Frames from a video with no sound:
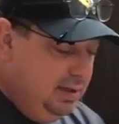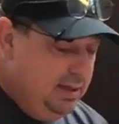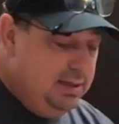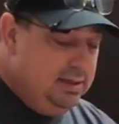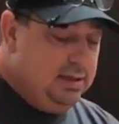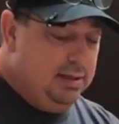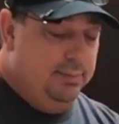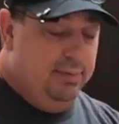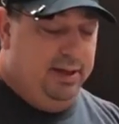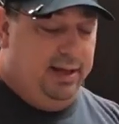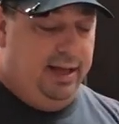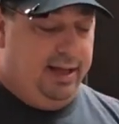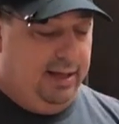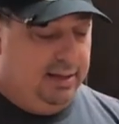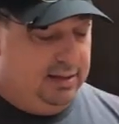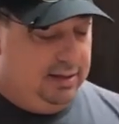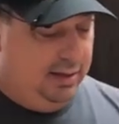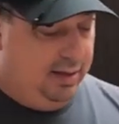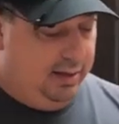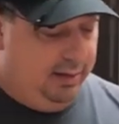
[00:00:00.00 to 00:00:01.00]
some of
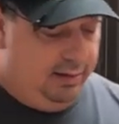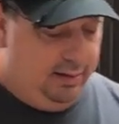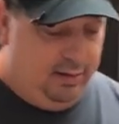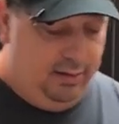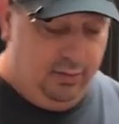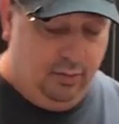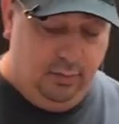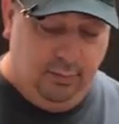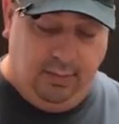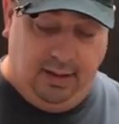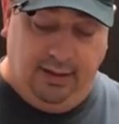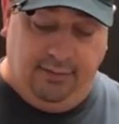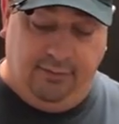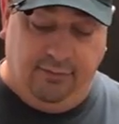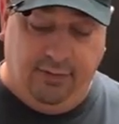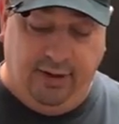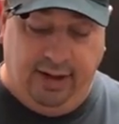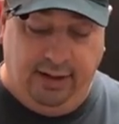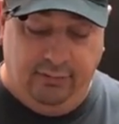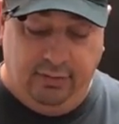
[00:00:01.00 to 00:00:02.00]
that uh, umai
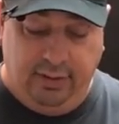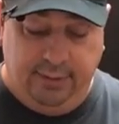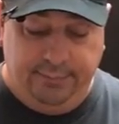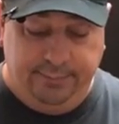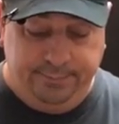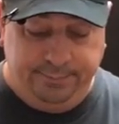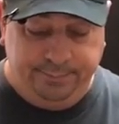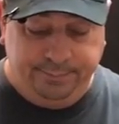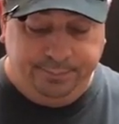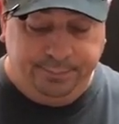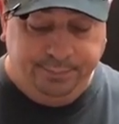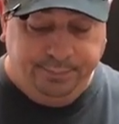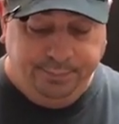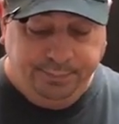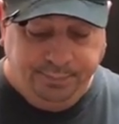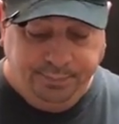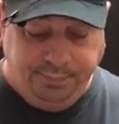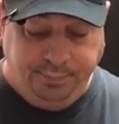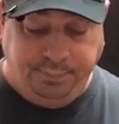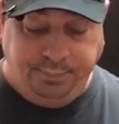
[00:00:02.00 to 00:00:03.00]
flavor.
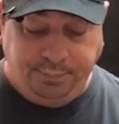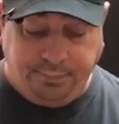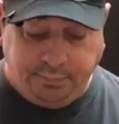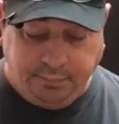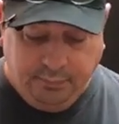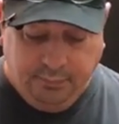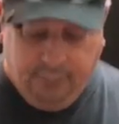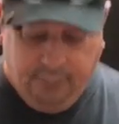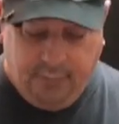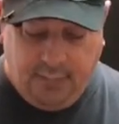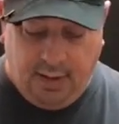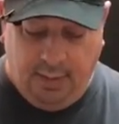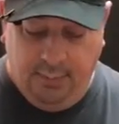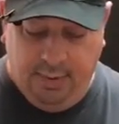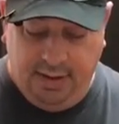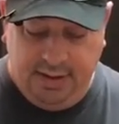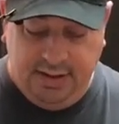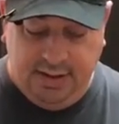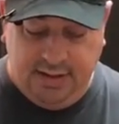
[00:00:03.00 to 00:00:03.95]
But